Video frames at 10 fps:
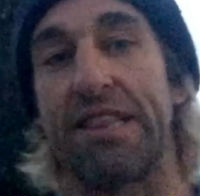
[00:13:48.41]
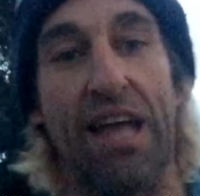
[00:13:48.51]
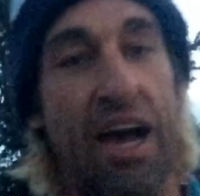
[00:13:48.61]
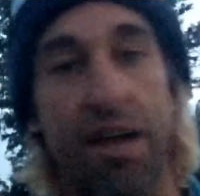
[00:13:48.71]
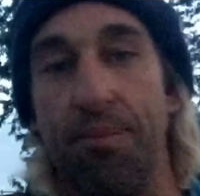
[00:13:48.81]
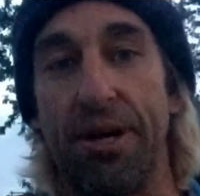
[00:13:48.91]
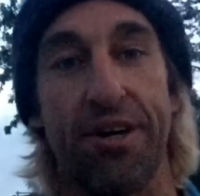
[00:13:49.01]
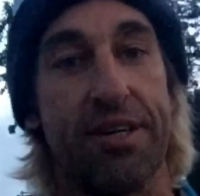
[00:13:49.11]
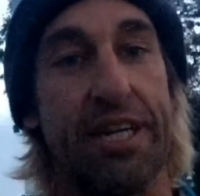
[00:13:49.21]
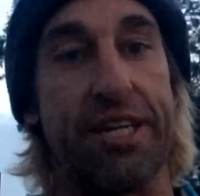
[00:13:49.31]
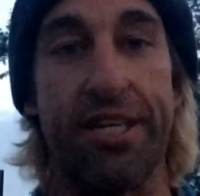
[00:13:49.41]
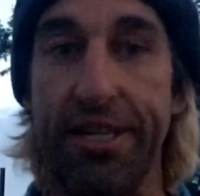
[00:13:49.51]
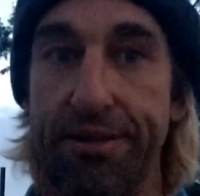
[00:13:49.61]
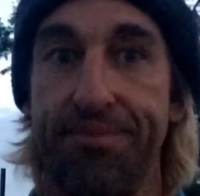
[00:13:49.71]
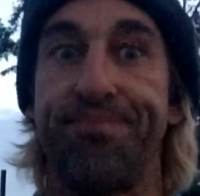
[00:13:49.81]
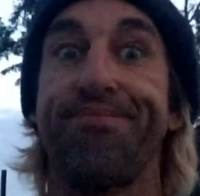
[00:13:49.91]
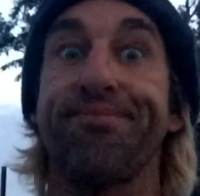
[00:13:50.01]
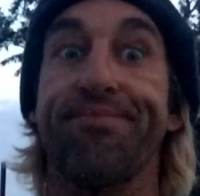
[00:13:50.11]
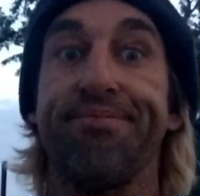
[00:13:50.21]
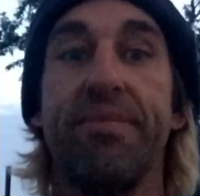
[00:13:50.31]
Liability, dude.
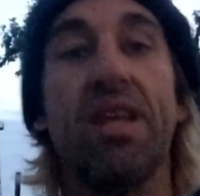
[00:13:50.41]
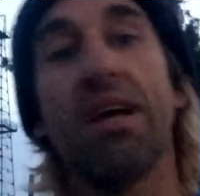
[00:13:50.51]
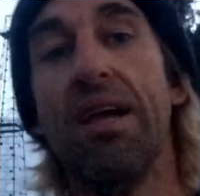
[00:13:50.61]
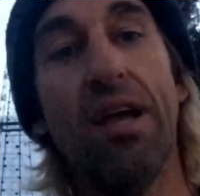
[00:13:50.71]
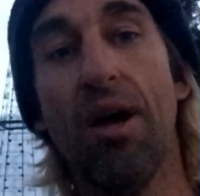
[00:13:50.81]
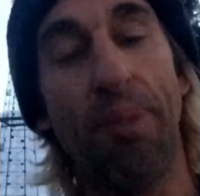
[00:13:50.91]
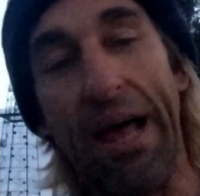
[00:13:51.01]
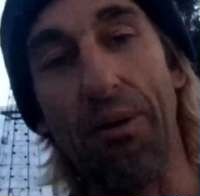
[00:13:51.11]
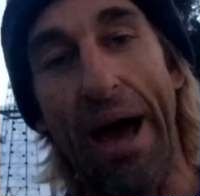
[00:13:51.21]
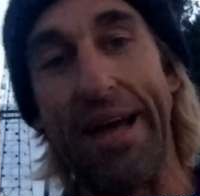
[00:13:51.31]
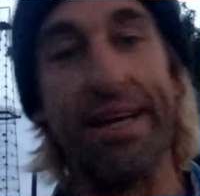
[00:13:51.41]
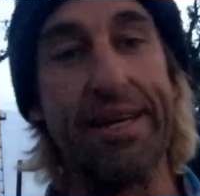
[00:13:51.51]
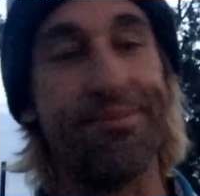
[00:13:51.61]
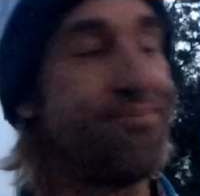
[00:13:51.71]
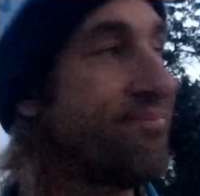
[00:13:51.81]
By the way, dude,